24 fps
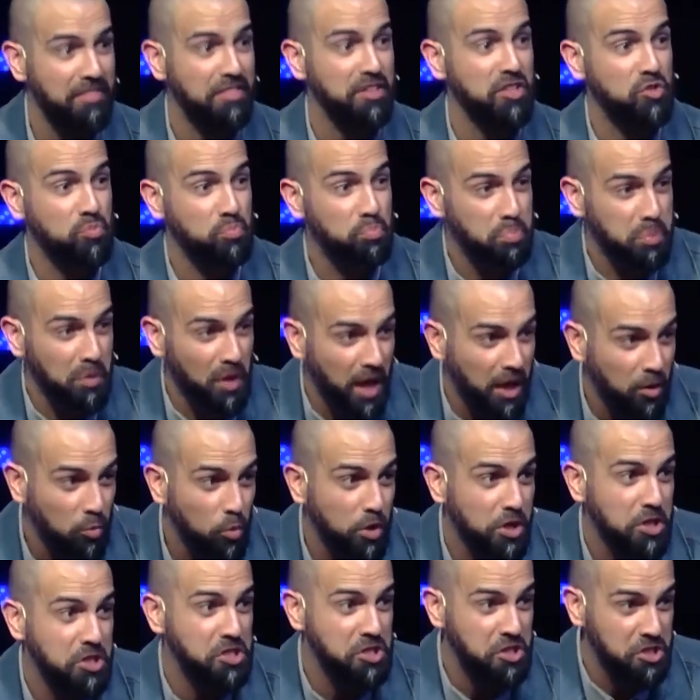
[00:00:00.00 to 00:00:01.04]
His blood
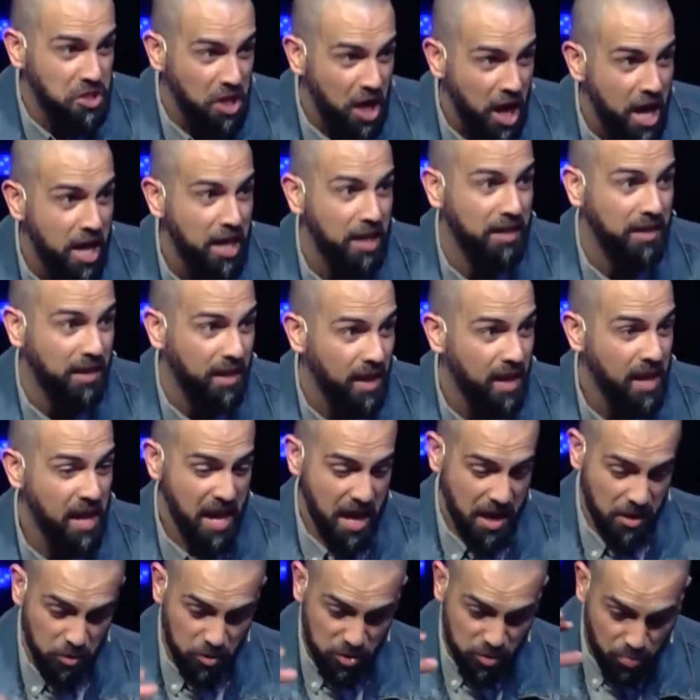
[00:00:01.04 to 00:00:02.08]
was shed
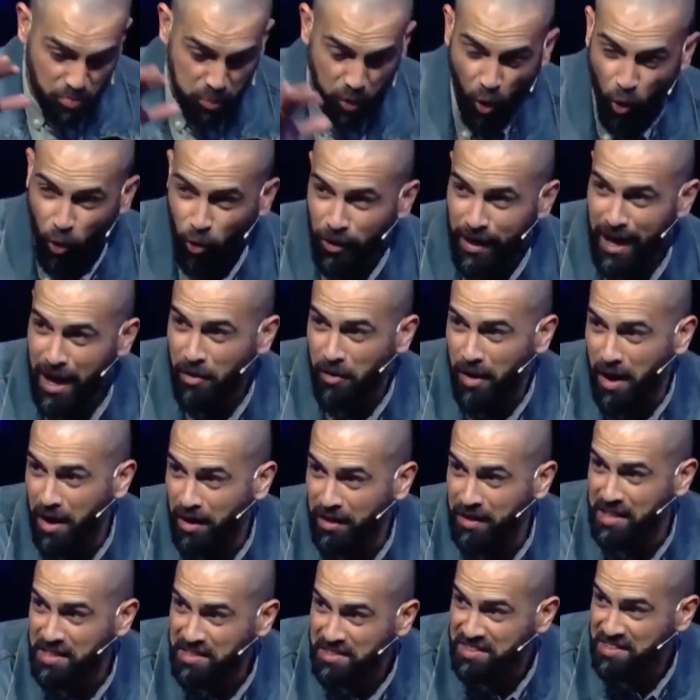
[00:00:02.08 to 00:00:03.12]
and it was poured out on
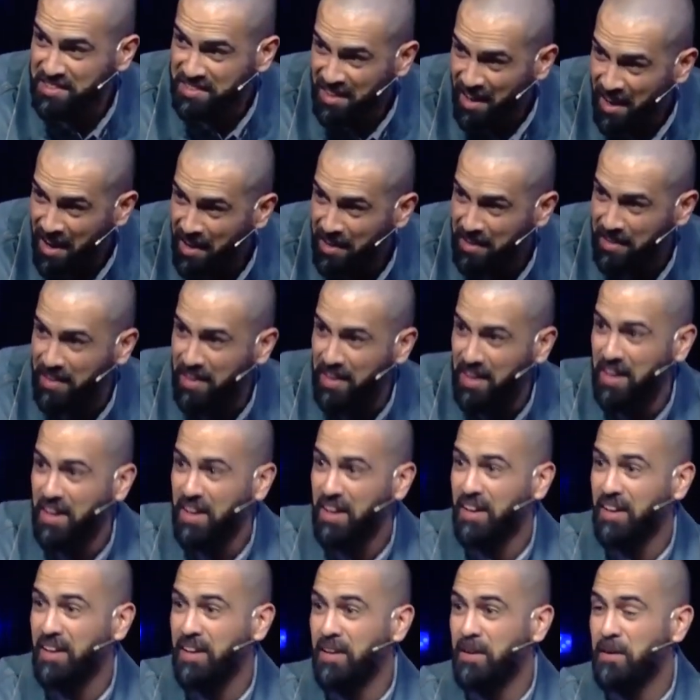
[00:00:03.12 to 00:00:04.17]
his son.
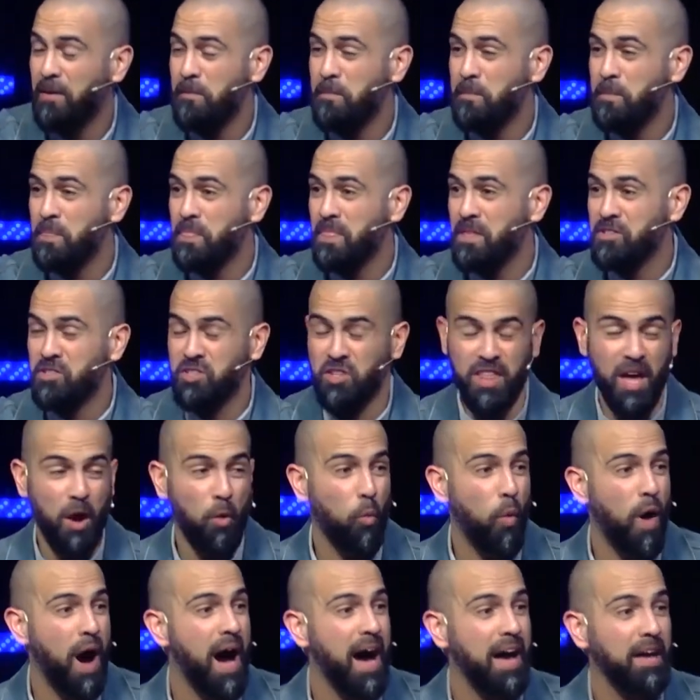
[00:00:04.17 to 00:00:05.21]
So that
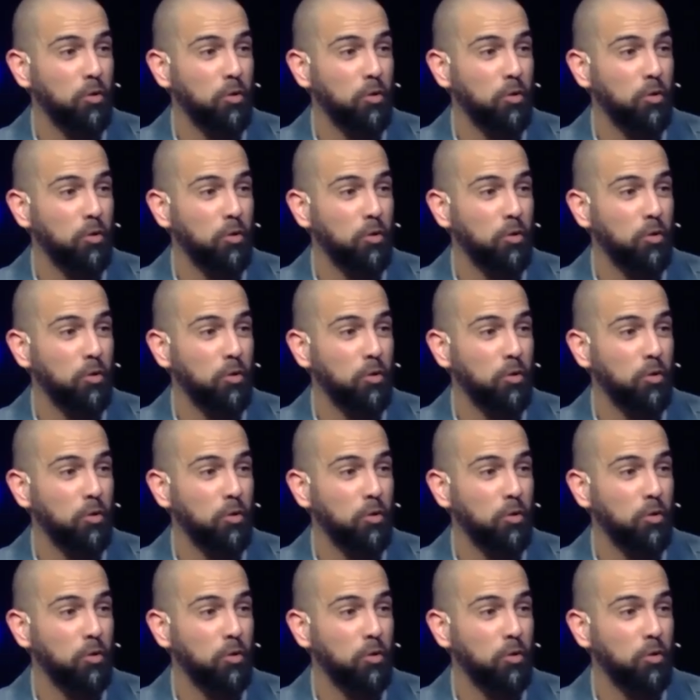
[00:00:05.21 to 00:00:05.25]
why?